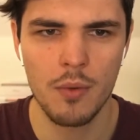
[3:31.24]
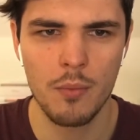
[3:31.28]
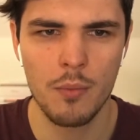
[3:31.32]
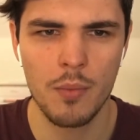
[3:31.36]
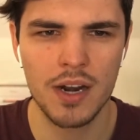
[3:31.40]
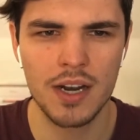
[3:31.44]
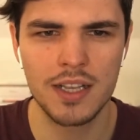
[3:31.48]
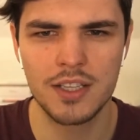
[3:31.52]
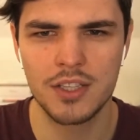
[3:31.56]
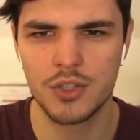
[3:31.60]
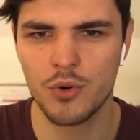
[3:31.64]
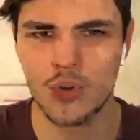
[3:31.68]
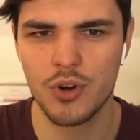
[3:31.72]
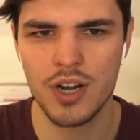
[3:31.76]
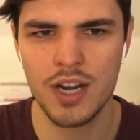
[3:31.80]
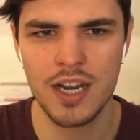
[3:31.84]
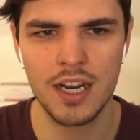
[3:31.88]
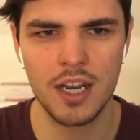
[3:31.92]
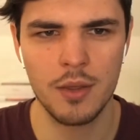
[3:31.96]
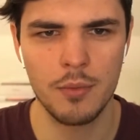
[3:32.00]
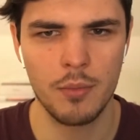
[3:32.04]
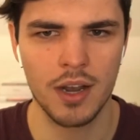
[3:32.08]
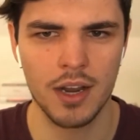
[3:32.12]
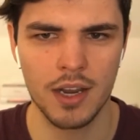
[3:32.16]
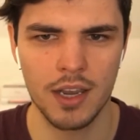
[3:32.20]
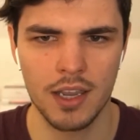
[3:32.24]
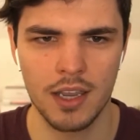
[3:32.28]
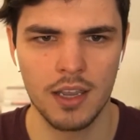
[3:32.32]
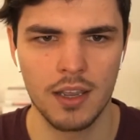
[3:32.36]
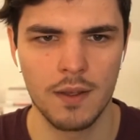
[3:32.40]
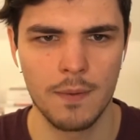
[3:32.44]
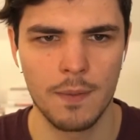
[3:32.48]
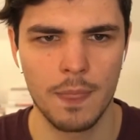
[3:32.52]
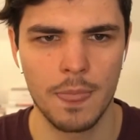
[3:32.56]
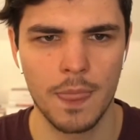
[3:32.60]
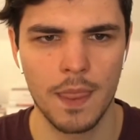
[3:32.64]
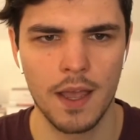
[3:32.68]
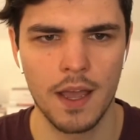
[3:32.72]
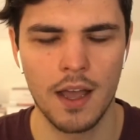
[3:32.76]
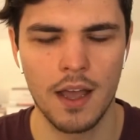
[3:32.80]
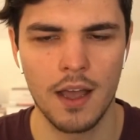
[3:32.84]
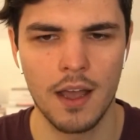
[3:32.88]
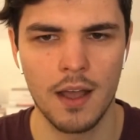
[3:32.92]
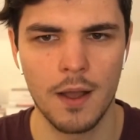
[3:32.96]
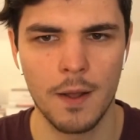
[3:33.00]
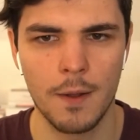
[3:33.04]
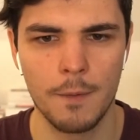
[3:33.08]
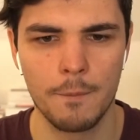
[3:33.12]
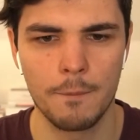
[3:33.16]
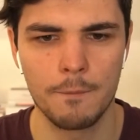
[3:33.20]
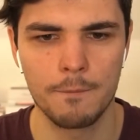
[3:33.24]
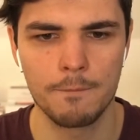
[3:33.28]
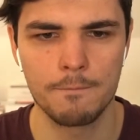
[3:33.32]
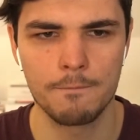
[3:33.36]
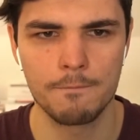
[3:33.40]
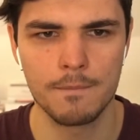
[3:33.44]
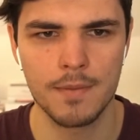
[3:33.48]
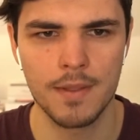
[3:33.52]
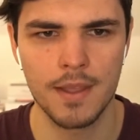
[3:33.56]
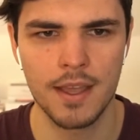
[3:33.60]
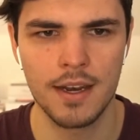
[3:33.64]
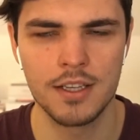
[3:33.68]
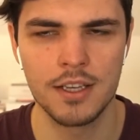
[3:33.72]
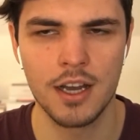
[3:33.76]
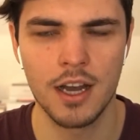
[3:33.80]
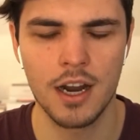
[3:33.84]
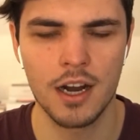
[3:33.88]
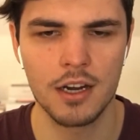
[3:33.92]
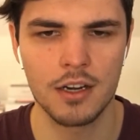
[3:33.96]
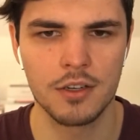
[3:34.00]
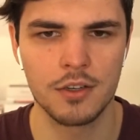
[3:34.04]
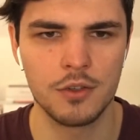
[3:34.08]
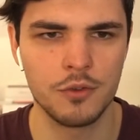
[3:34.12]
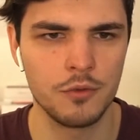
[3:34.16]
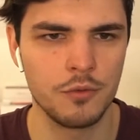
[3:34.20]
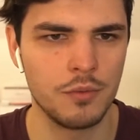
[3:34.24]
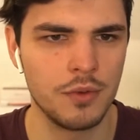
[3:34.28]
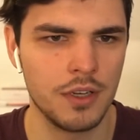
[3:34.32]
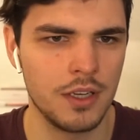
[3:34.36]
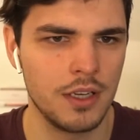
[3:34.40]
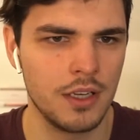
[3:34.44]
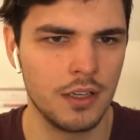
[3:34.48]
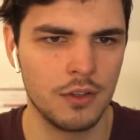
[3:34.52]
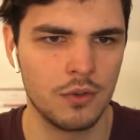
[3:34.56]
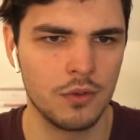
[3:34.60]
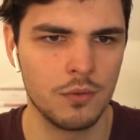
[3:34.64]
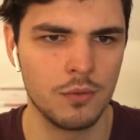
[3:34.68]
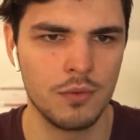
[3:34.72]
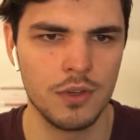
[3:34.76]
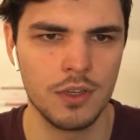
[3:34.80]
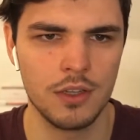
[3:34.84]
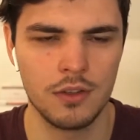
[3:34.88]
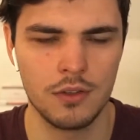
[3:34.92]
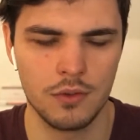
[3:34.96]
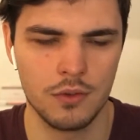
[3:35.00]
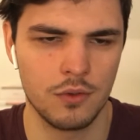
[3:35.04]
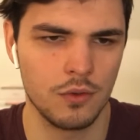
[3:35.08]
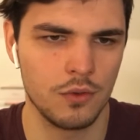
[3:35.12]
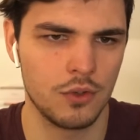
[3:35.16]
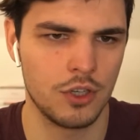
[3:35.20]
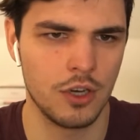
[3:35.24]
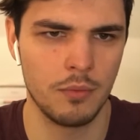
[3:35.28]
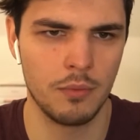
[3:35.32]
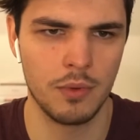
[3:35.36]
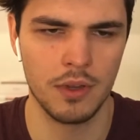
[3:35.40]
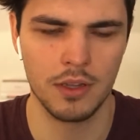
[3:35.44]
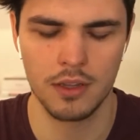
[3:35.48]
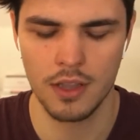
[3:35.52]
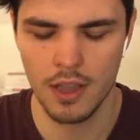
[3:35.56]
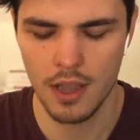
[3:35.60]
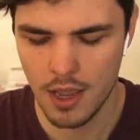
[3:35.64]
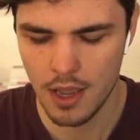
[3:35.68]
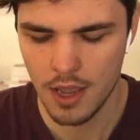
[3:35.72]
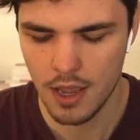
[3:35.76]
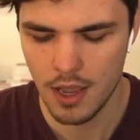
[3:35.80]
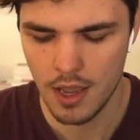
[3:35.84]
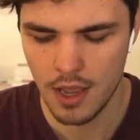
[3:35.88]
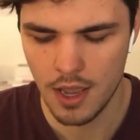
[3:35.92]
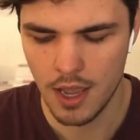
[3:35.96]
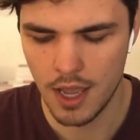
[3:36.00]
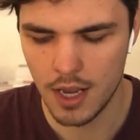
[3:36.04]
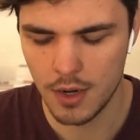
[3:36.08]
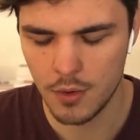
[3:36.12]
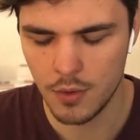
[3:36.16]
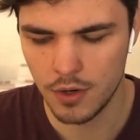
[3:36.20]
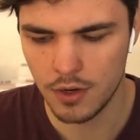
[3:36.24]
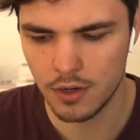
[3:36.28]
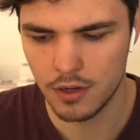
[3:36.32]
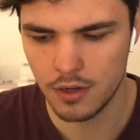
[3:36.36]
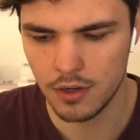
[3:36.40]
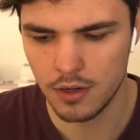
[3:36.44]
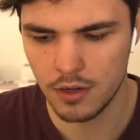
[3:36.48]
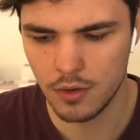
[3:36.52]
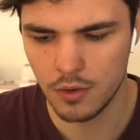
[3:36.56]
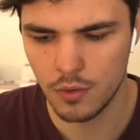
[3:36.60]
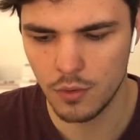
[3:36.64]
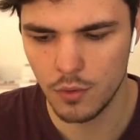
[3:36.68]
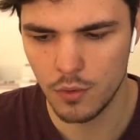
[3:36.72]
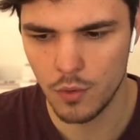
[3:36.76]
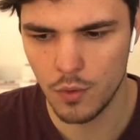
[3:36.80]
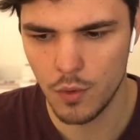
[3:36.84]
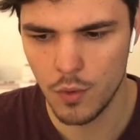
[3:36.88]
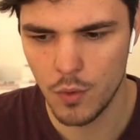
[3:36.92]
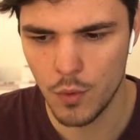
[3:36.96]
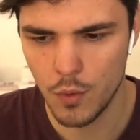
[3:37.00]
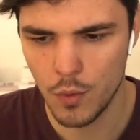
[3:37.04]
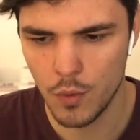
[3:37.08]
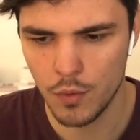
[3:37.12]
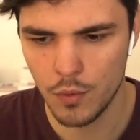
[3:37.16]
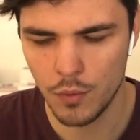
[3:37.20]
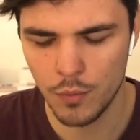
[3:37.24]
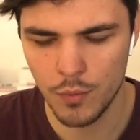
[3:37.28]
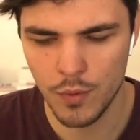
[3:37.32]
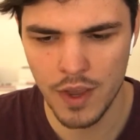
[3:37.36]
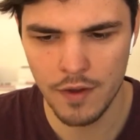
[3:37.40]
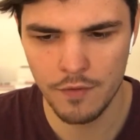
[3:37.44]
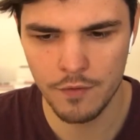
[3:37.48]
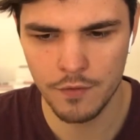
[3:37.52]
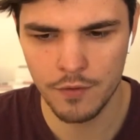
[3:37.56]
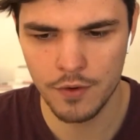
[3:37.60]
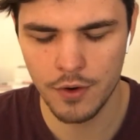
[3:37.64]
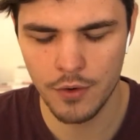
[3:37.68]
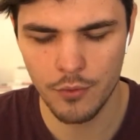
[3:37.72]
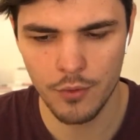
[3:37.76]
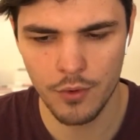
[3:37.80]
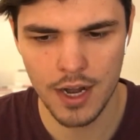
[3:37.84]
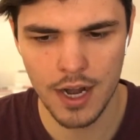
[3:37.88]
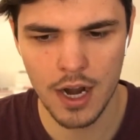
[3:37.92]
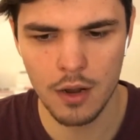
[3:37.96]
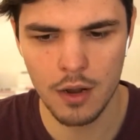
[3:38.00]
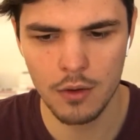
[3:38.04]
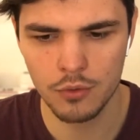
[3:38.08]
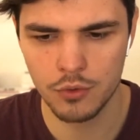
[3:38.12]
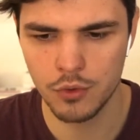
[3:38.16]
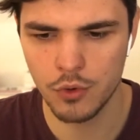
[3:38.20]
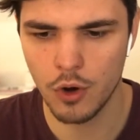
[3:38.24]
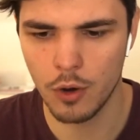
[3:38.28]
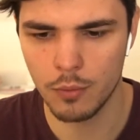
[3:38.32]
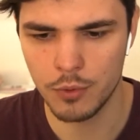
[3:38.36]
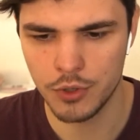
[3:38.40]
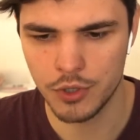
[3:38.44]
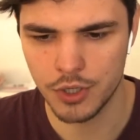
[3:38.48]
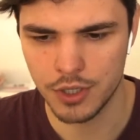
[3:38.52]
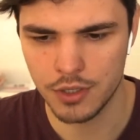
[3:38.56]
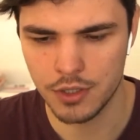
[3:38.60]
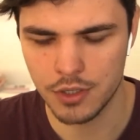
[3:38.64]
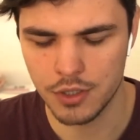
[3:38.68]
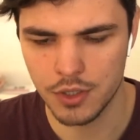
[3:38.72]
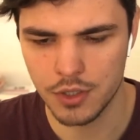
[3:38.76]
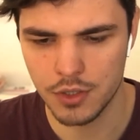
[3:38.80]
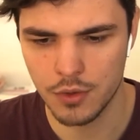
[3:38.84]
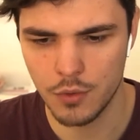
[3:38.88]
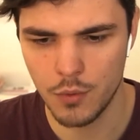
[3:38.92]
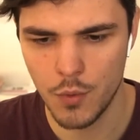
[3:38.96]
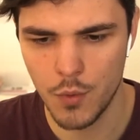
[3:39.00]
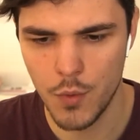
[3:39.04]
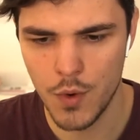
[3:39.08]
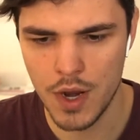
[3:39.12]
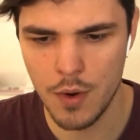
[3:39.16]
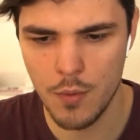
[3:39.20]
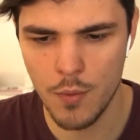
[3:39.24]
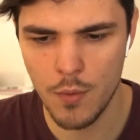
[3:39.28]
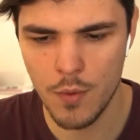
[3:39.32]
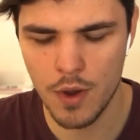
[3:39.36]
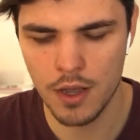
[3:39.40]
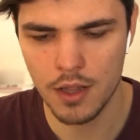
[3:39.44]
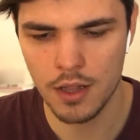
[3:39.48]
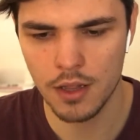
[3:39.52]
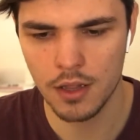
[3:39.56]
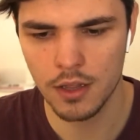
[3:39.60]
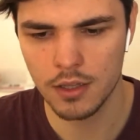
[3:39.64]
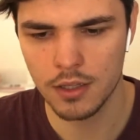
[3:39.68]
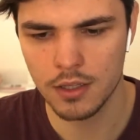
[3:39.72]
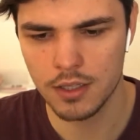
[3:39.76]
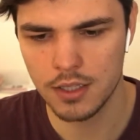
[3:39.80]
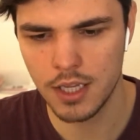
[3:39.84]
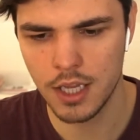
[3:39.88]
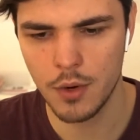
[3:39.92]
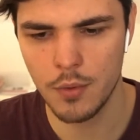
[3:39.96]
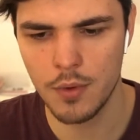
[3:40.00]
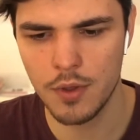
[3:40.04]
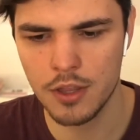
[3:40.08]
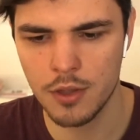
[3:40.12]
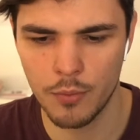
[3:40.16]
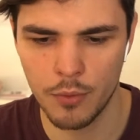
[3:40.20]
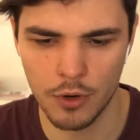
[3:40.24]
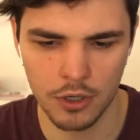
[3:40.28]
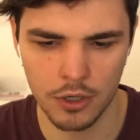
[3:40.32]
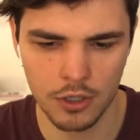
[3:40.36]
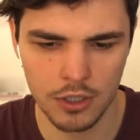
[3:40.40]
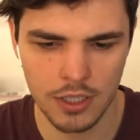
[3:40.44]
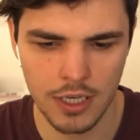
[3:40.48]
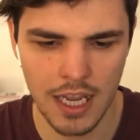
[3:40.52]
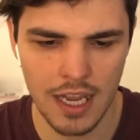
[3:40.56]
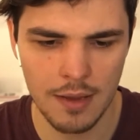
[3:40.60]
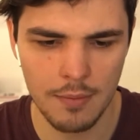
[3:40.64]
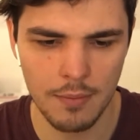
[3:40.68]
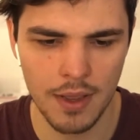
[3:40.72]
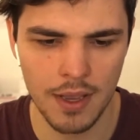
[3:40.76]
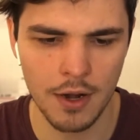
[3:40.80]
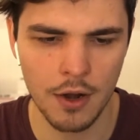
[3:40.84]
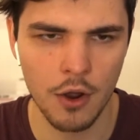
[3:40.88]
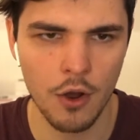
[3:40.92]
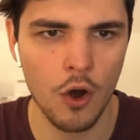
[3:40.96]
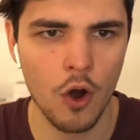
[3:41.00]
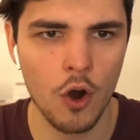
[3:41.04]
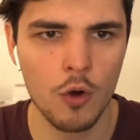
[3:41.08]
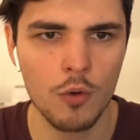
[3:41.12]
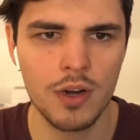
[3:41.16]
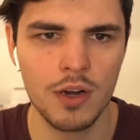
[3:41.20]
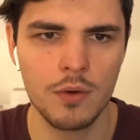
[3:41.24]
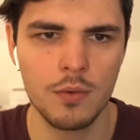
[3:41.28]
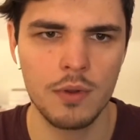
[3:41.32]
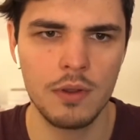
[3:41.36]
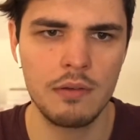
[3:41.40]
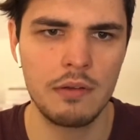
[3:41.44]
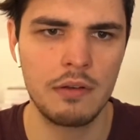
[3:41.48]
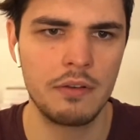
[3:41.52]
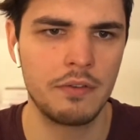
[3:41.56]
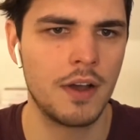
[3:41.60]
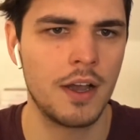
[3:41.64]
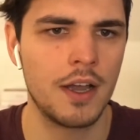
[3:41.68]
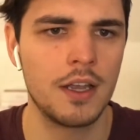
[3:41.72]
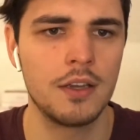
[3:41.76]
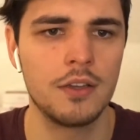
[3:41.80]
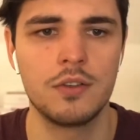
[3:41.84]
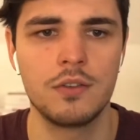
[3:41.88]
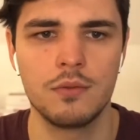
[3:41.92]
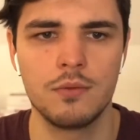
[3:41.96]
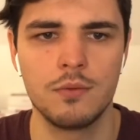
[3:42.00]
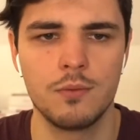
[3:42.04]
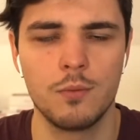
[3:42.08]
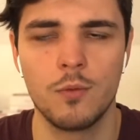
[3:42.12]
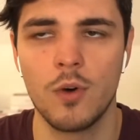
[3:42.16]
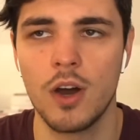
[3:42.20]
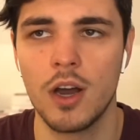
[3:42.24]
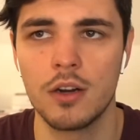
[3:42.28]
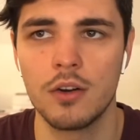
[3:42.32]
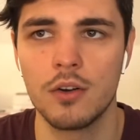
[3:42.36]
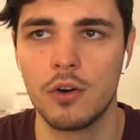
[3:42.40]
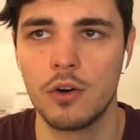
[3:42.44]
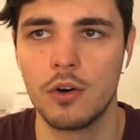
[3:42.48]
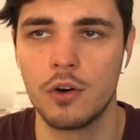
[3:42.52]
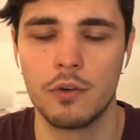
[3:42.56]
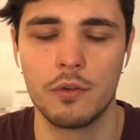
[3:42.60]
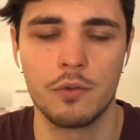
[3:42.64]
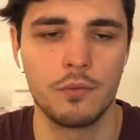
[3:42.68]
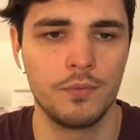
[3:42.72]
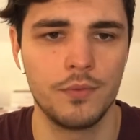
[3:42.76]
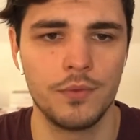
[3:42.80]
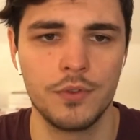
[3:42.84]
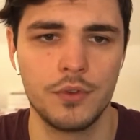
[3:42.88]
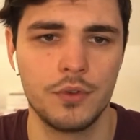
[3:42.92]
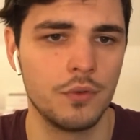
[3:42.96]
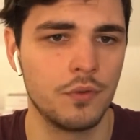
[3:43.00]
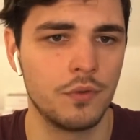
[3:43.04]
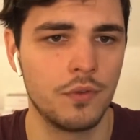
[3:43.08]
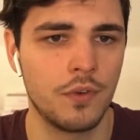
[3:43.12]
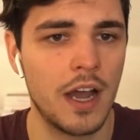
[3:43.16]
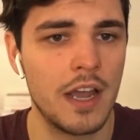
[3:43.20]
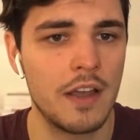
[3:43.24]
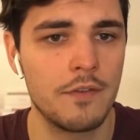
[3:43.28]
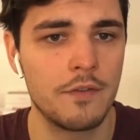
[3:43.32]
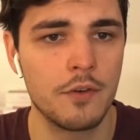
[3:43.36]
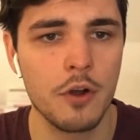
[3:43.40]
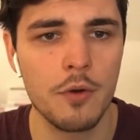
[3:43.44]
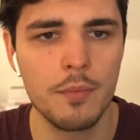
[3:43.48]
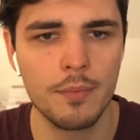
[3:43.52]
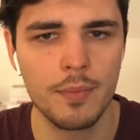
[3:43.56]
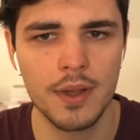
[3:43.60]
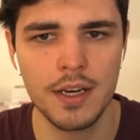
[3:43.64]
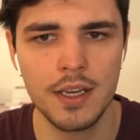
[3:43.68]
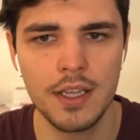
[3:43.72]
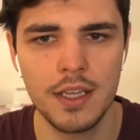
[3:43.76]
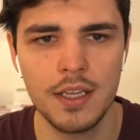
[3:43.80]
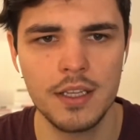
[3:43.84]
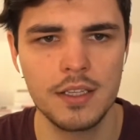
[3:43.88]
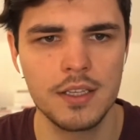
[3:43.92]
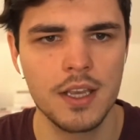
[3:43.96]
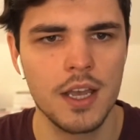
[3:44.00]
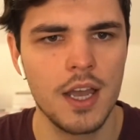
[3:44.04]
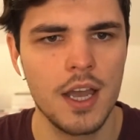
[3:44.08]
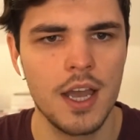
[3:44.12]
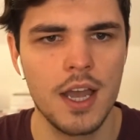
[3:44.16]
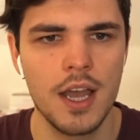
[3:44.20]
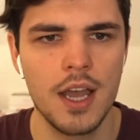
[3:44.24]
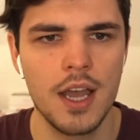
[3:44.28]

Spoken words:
but it's really buggy, and it's hard to ship it. And we have right now two options. We will stick with the prototype and hope that we will find 1 or 5 companies